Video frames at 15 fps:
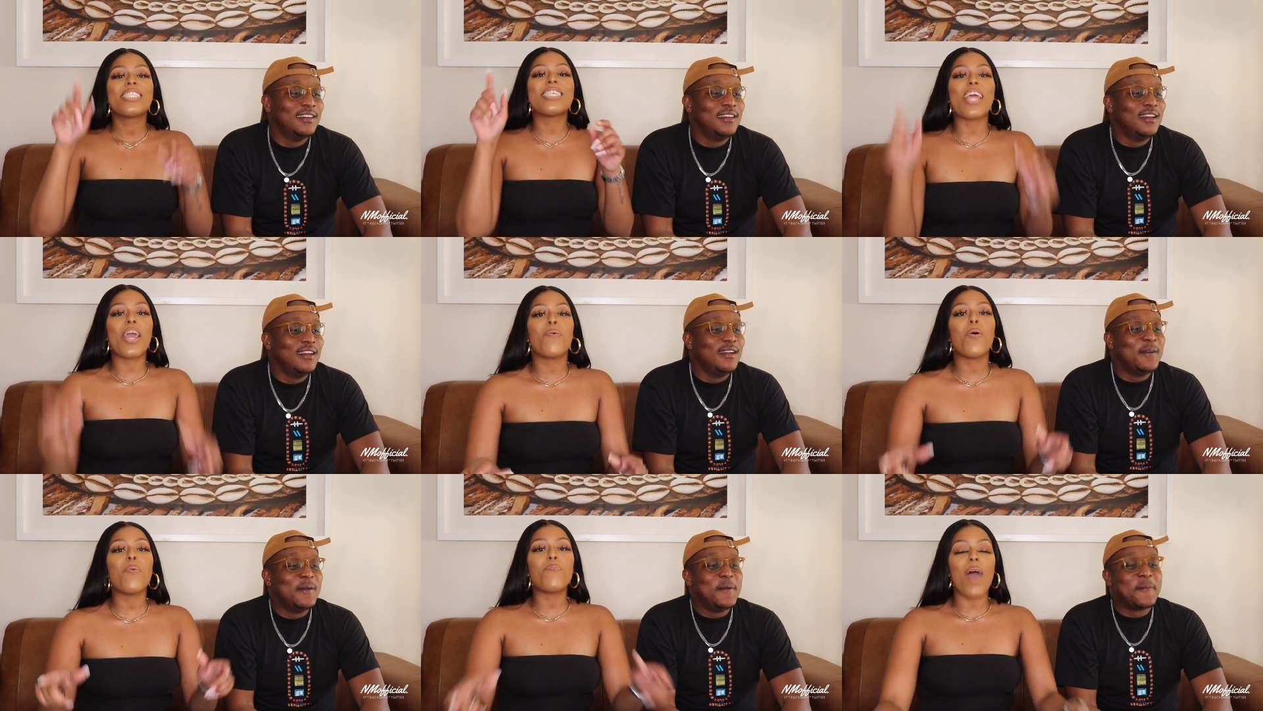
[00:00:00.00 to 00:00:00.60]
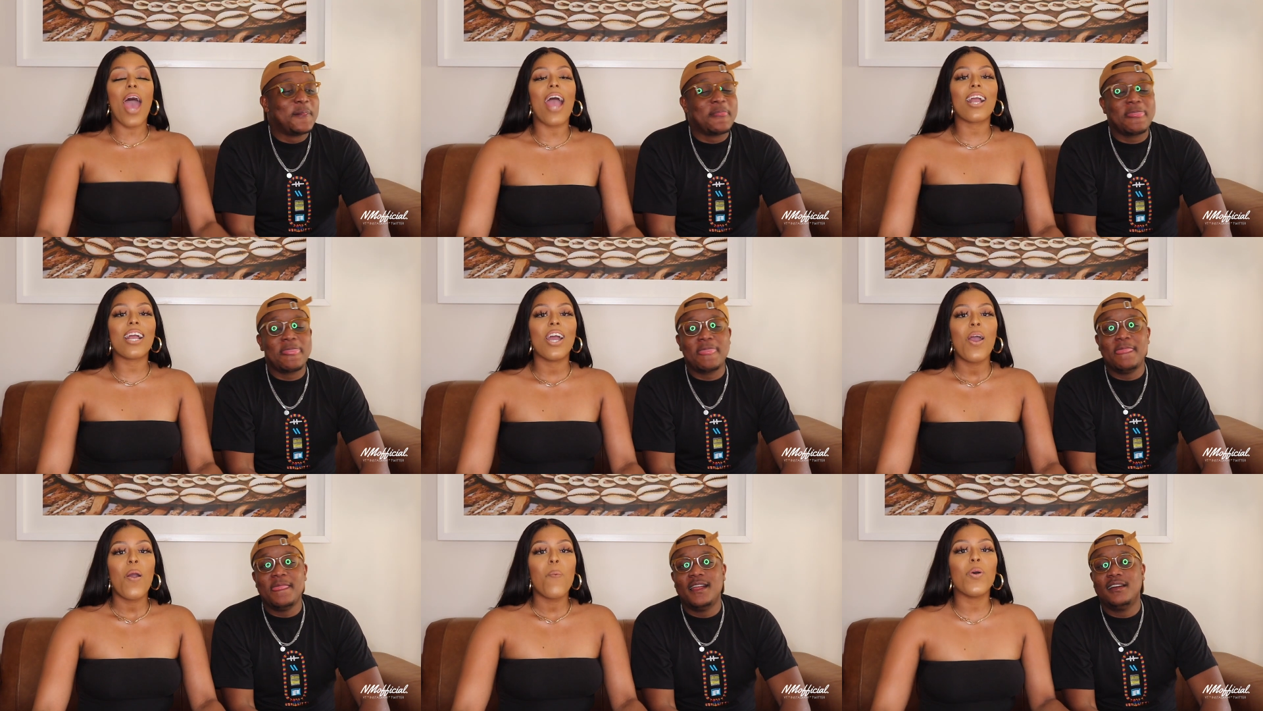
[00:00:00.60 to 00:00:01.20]
Speaker 1: Today we're
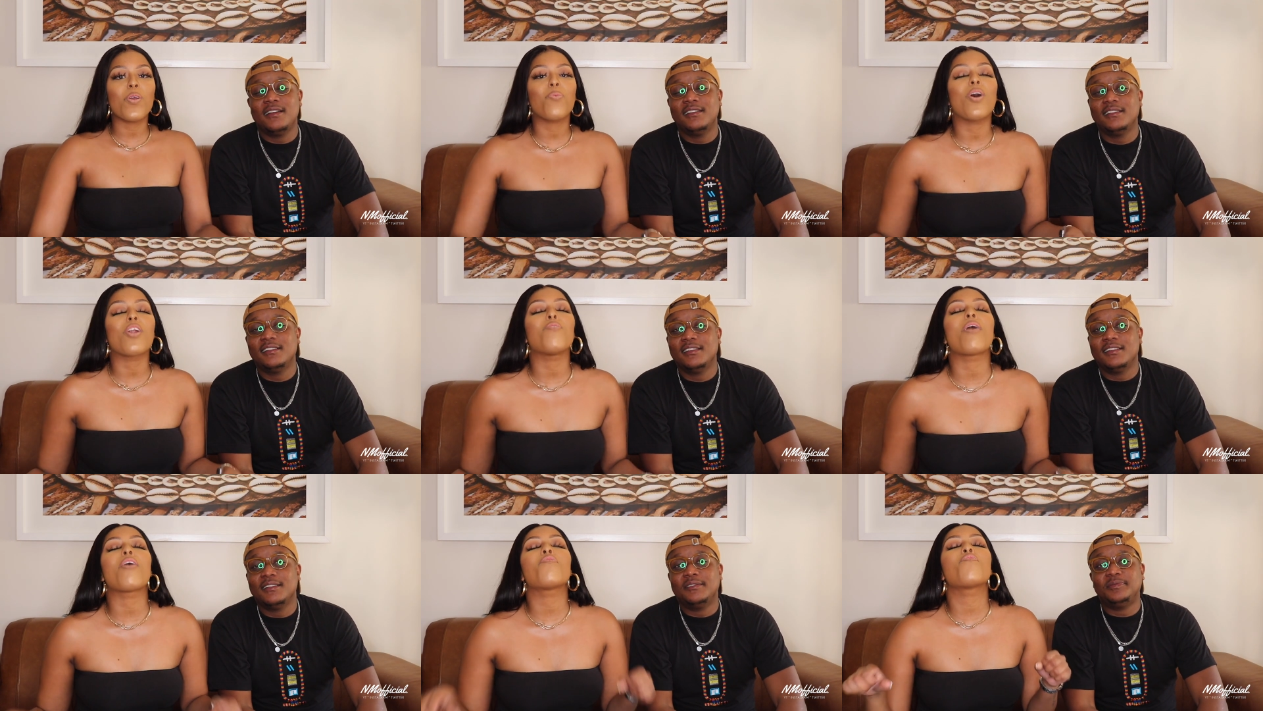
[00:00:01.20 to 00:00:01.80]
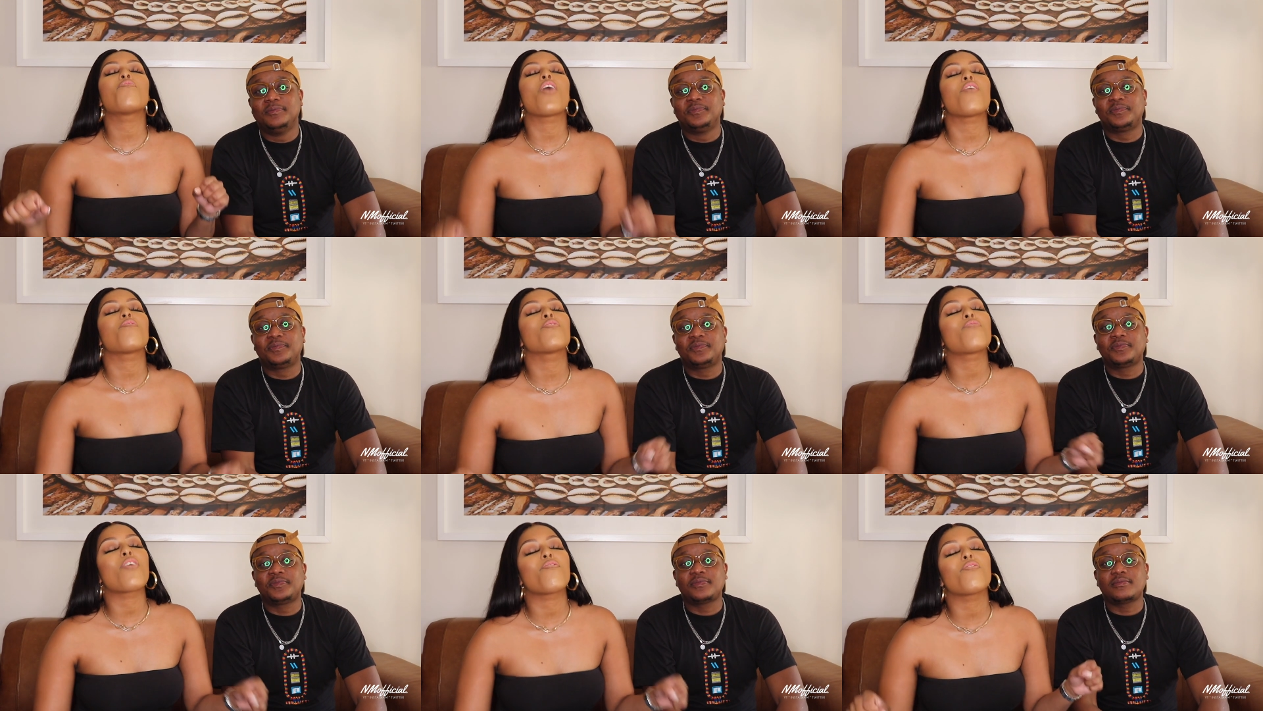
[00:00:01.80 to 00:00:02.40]
back with one of my
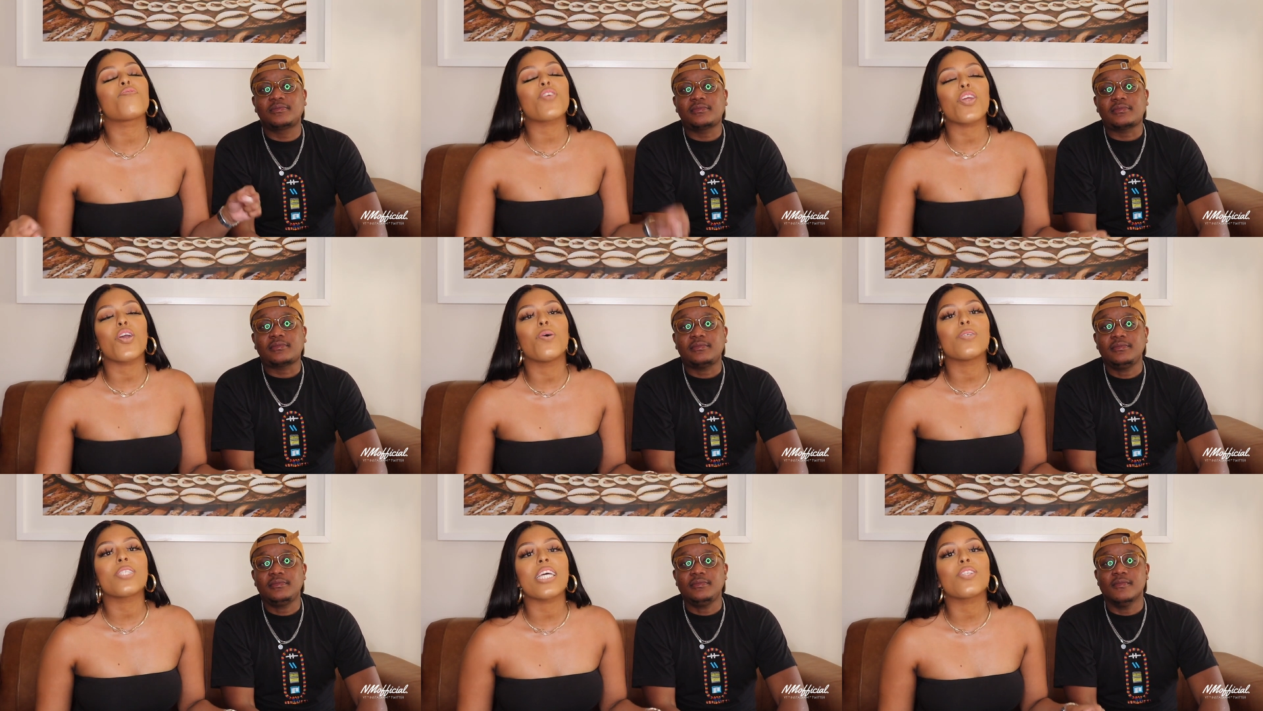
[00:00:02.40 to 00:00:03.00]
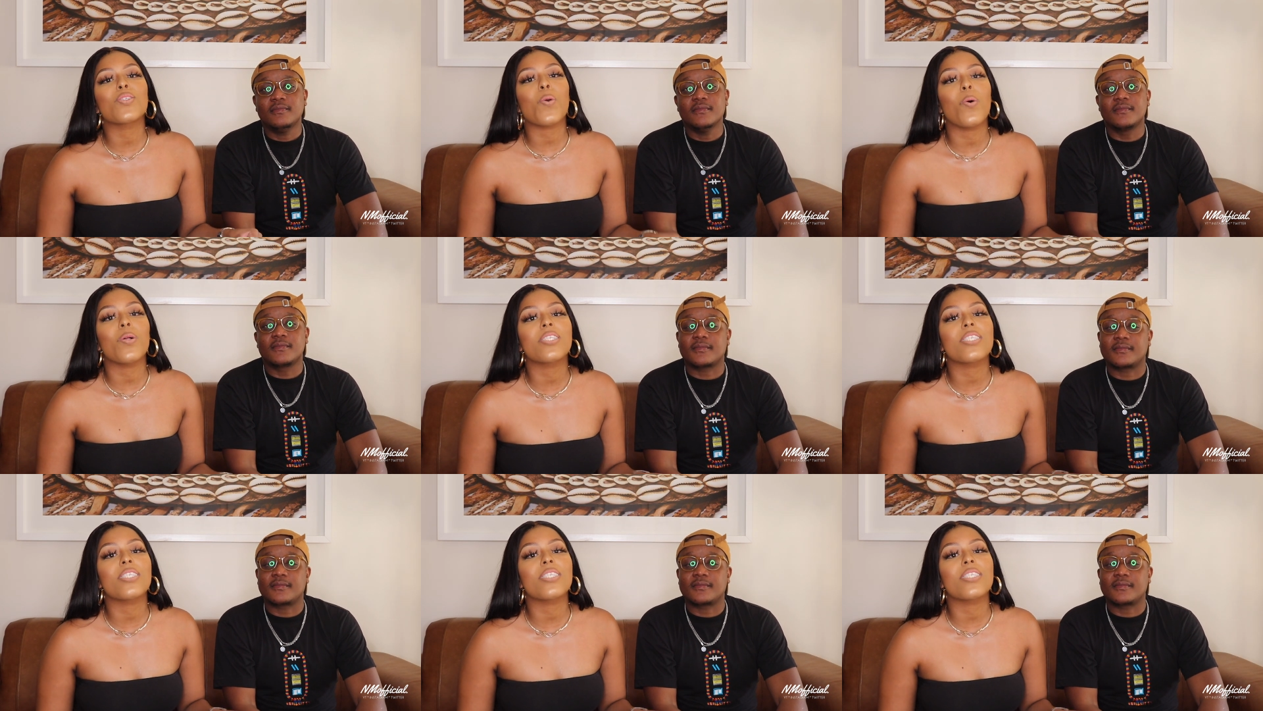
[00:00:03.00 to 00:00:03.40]
favorite, favorite videos. It's called